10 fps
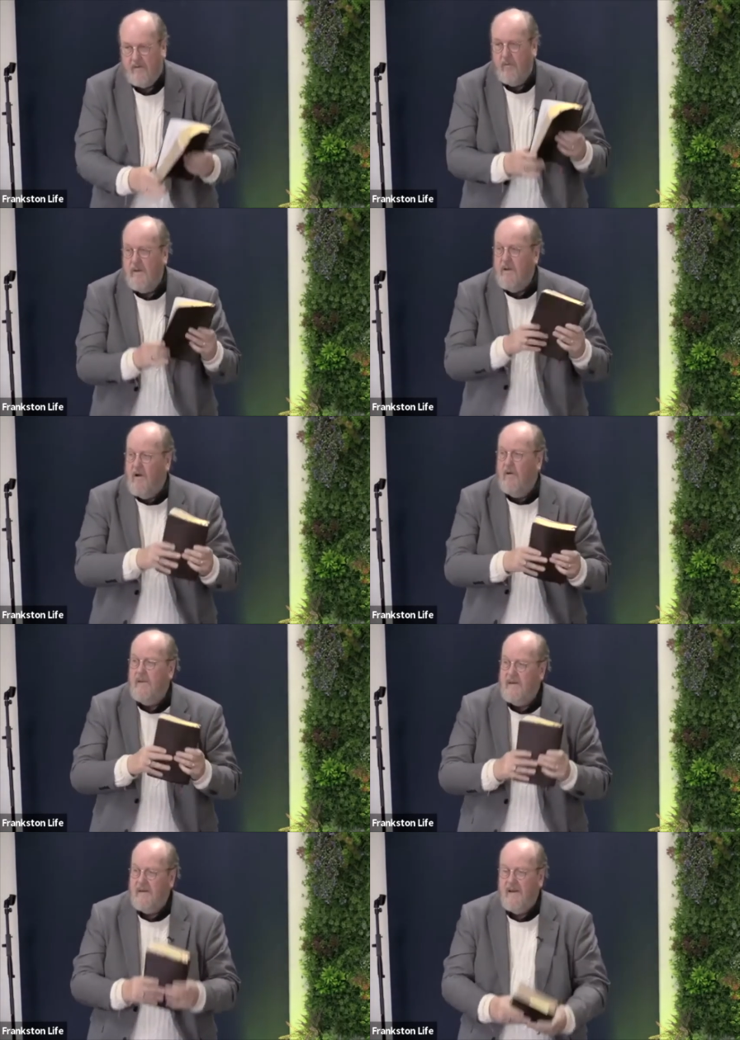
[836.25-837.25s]
We know in
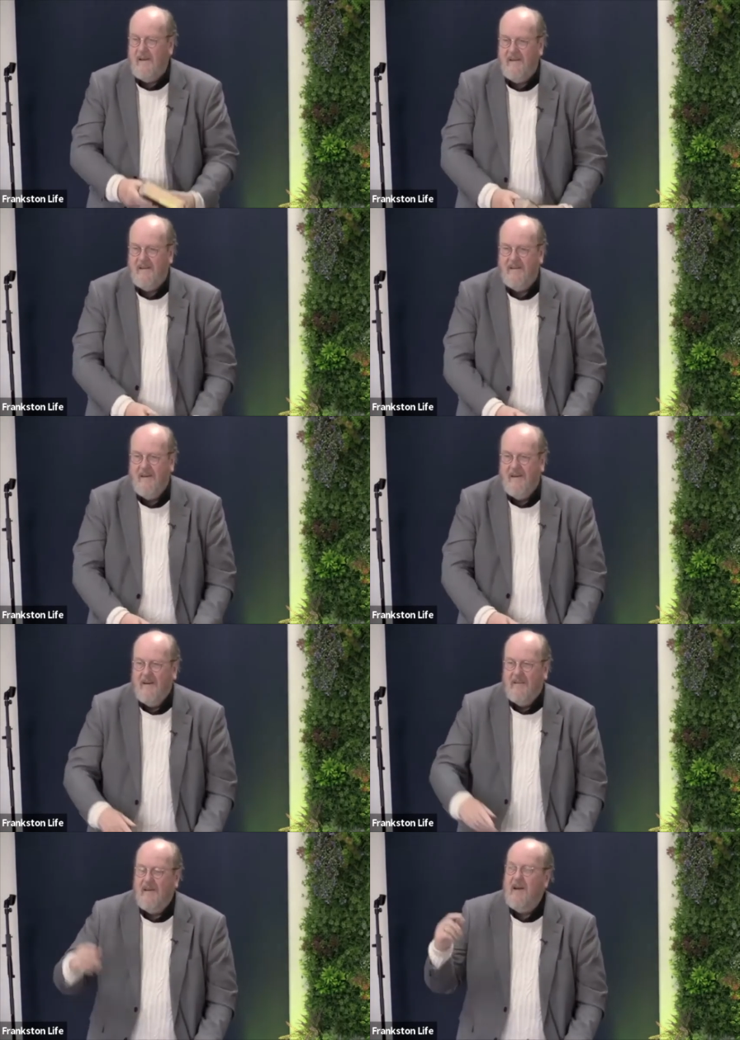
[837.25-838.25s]
the end,
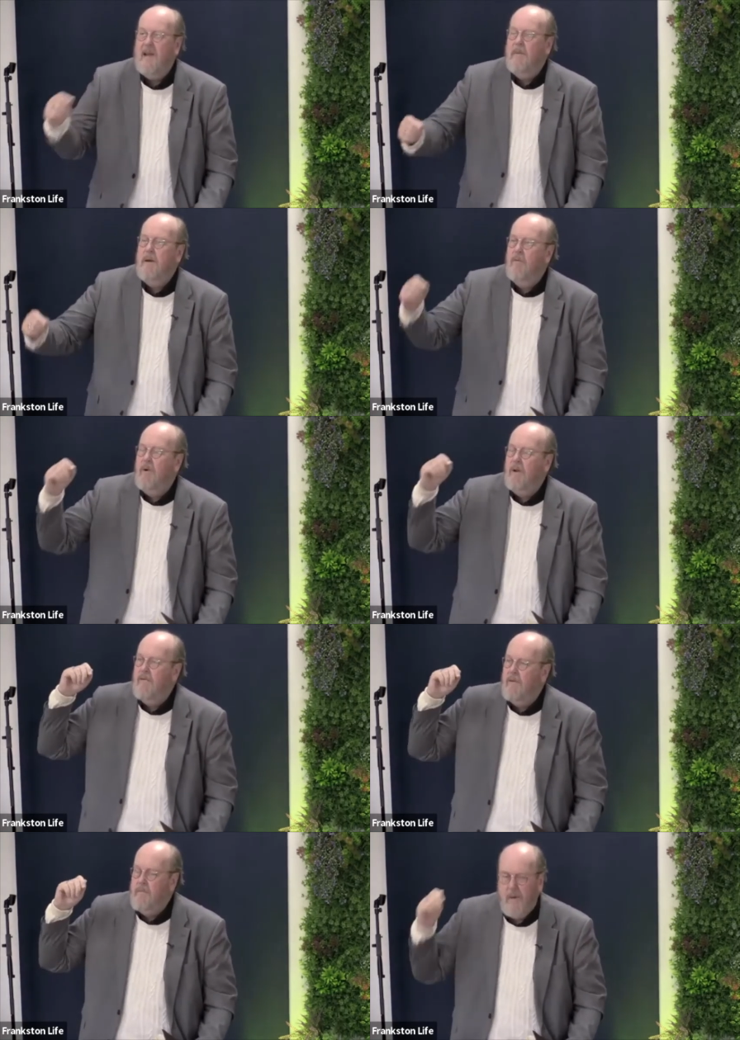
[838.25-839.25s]
the enemy will
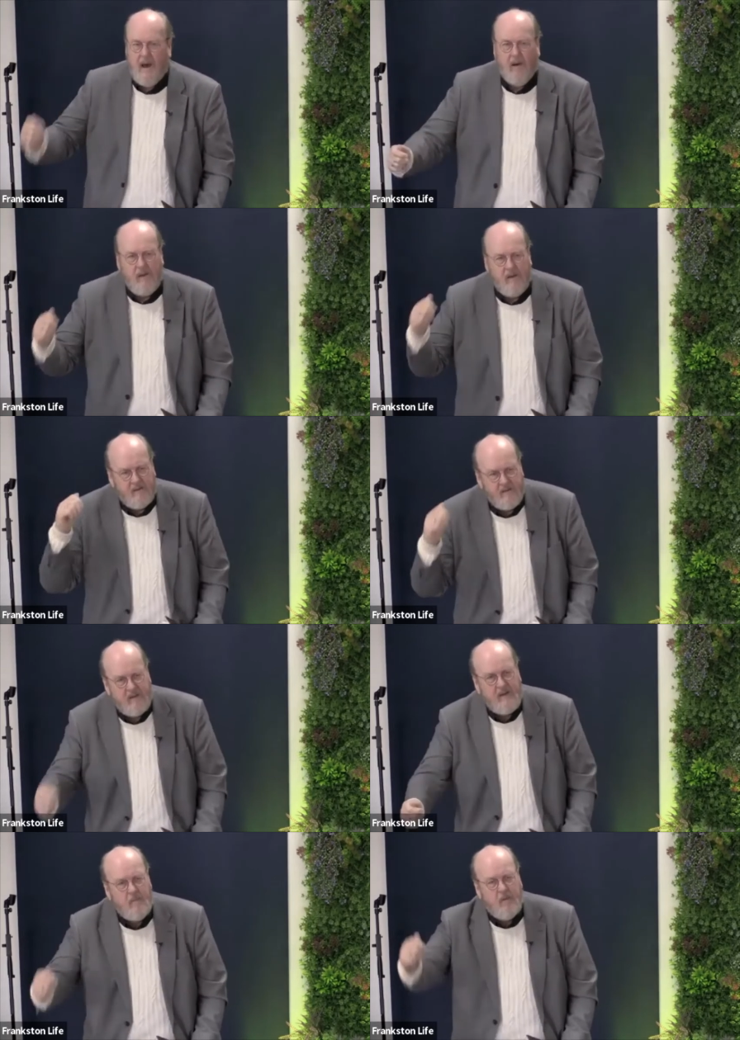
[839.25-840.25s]
even bow his
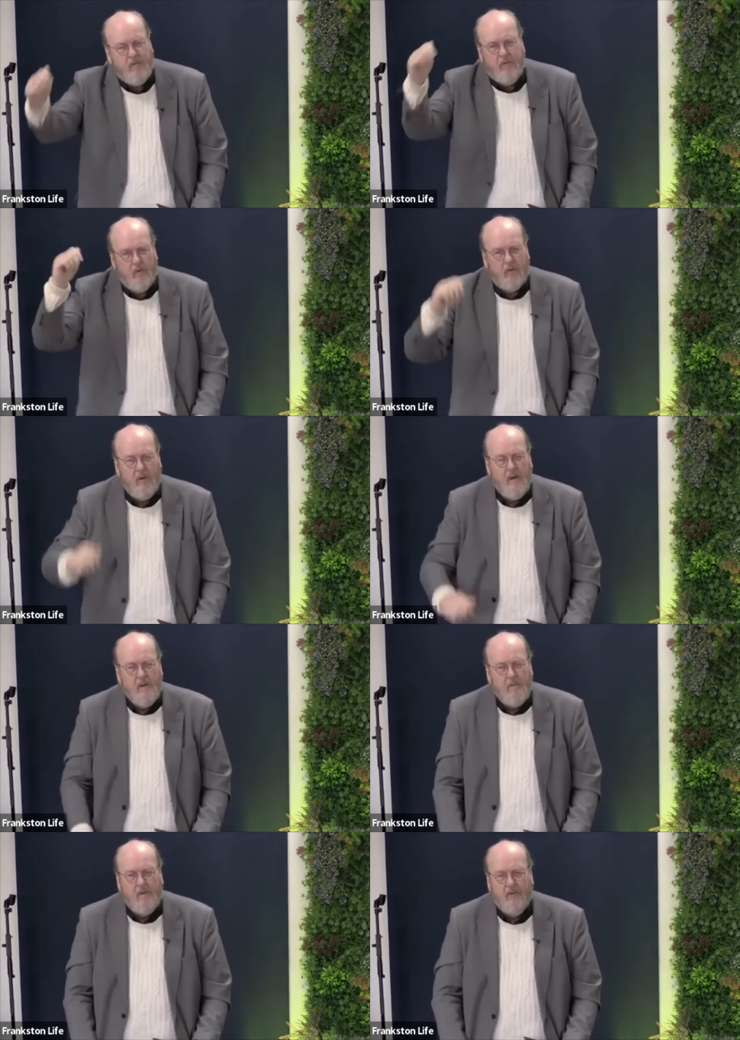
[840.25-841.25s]
knee before
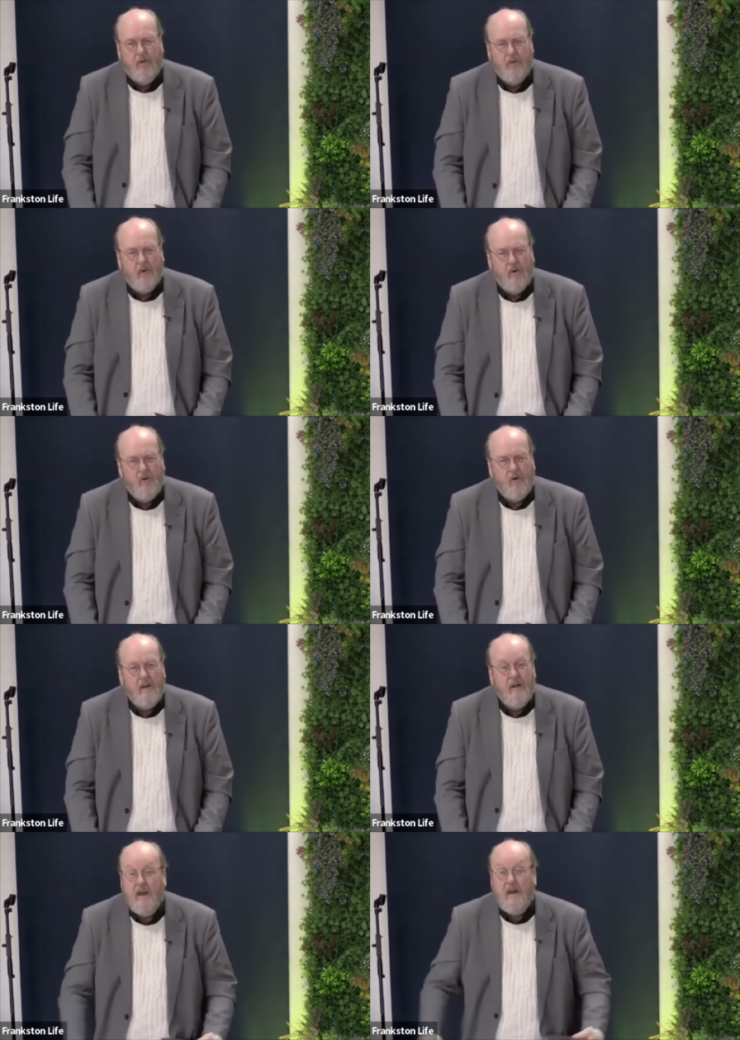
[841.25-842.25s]
before the Lord,
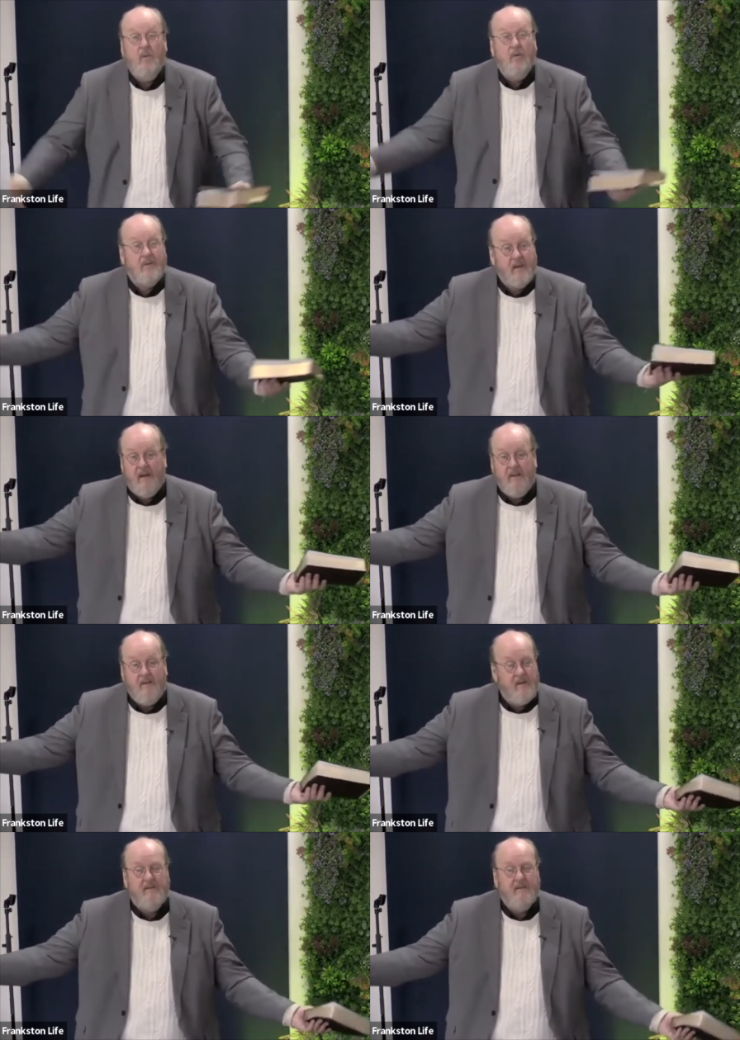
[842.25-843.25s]
and he will say,
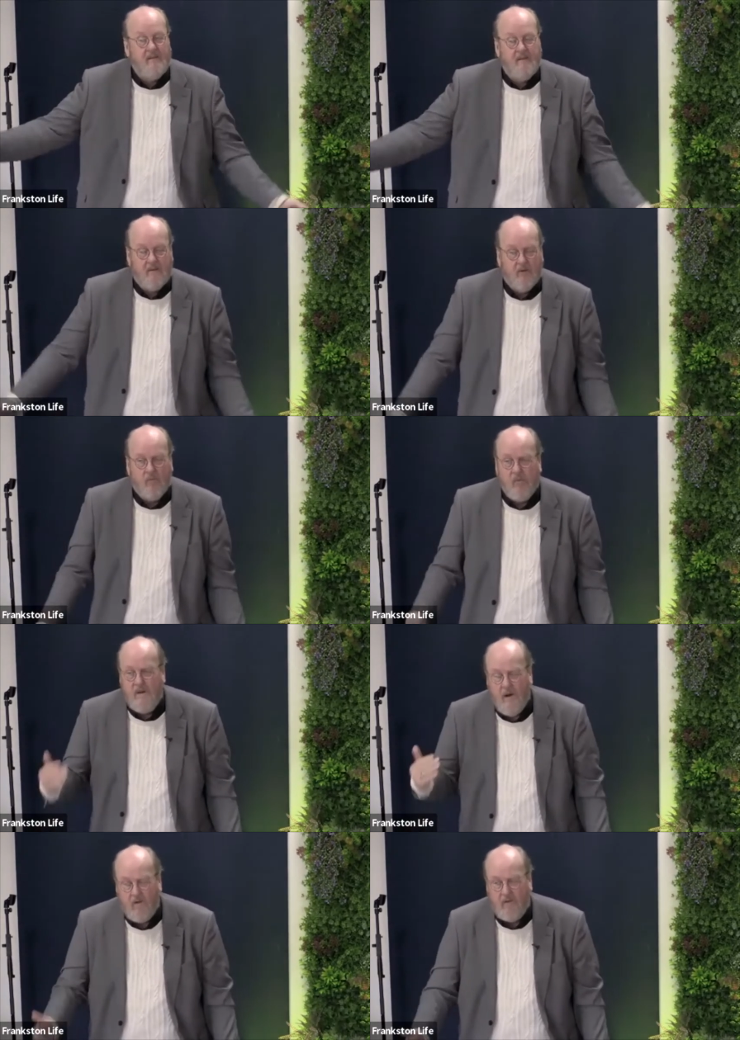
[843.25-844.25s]
Jesus is Lord. We
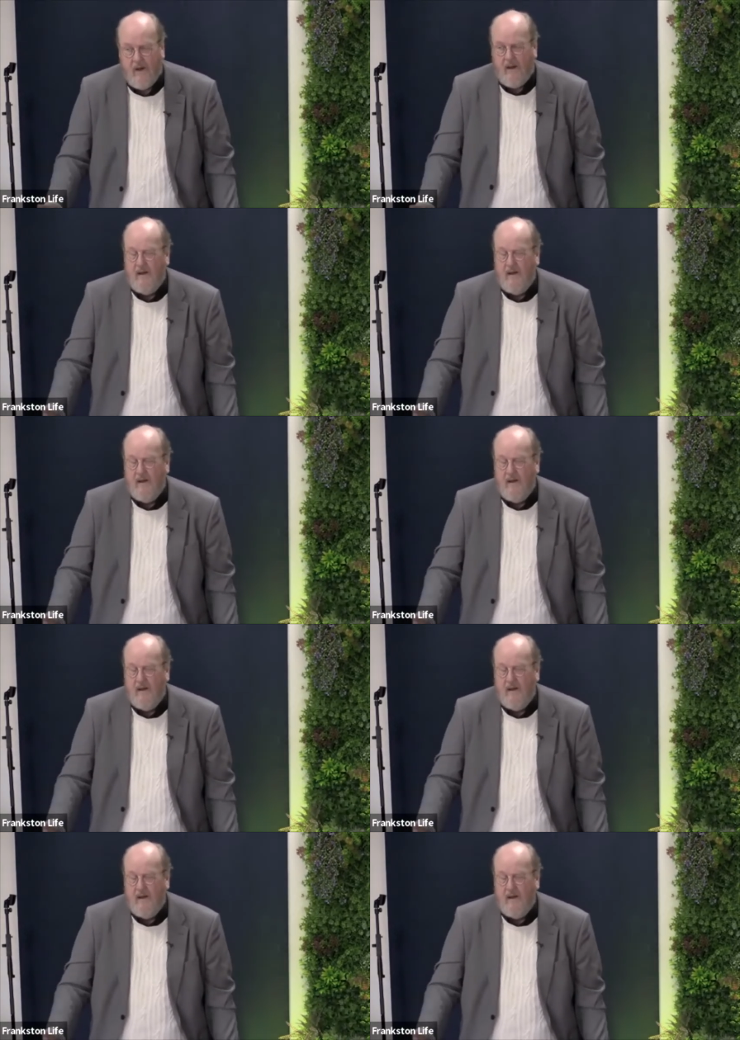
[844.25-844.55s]
know that.